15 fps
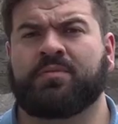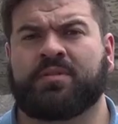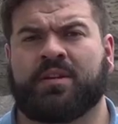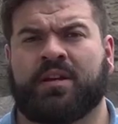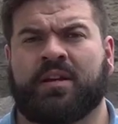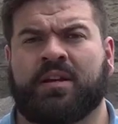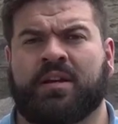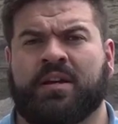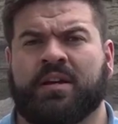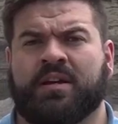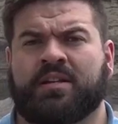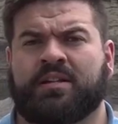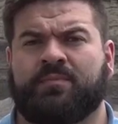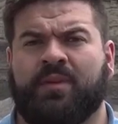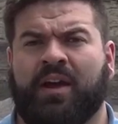to,
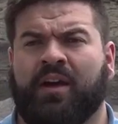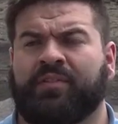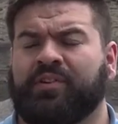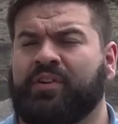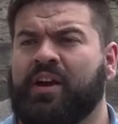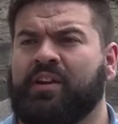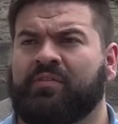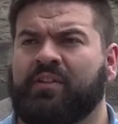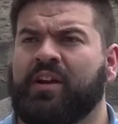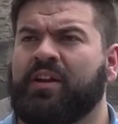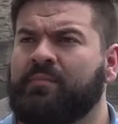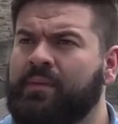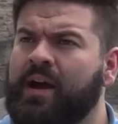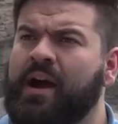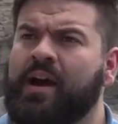to be off the ground and running
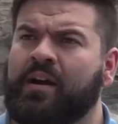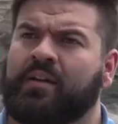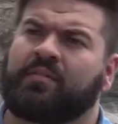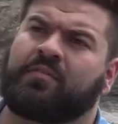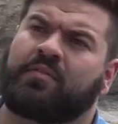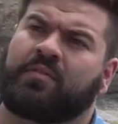by August.